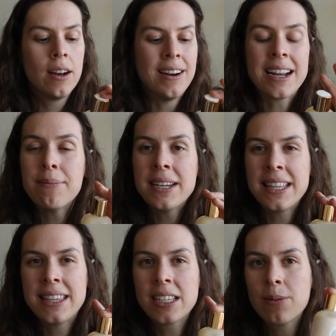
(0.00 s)

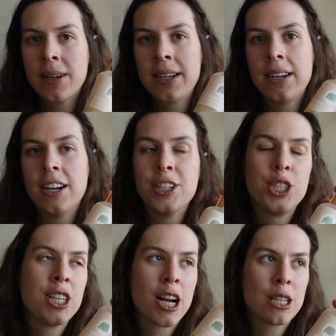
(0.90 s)
recommended this one, or
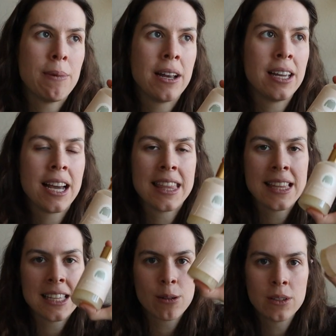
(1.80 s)
she talked about it. I
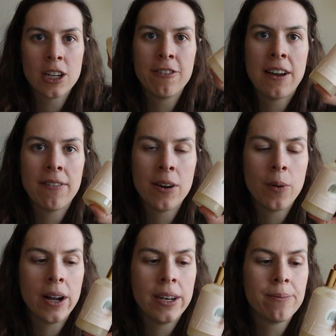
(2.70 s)
think this was her favorite
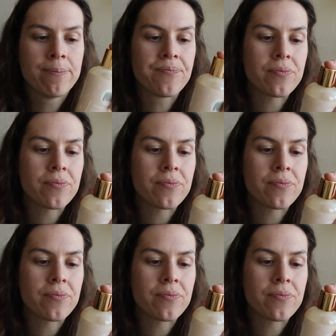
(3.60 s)
one,